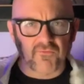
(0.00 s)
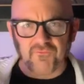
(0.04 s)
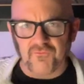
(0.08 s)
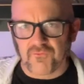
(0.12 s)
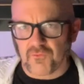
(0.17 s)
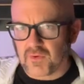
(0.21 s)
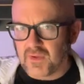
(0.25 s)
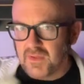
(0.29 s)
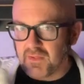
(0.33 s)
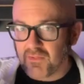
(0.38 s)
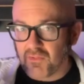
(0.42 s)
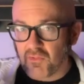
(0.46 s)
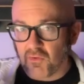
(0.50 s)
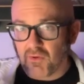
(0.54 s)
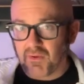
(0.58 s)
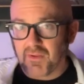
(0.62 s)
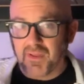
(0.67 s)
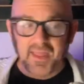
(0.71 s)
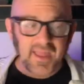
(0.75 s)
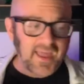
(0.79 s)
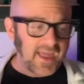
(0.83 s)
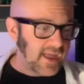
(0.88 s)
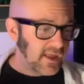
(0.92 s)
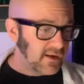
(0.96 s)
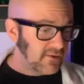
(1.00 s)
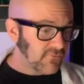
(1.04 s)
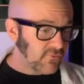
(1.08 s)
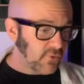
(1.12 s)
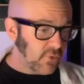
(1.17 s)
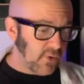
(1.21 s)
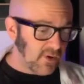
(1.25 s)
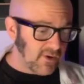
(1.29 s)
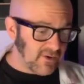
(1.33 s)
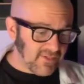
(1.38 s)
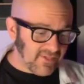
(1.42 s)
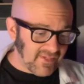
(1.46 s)
in the freezer. And
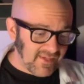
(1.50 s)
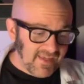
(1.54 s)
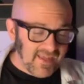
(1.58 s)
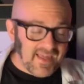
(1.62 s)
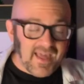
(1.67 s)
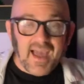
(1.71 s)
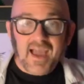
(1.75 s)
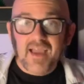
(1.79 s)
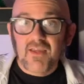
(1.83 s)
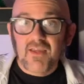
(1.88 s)
of course,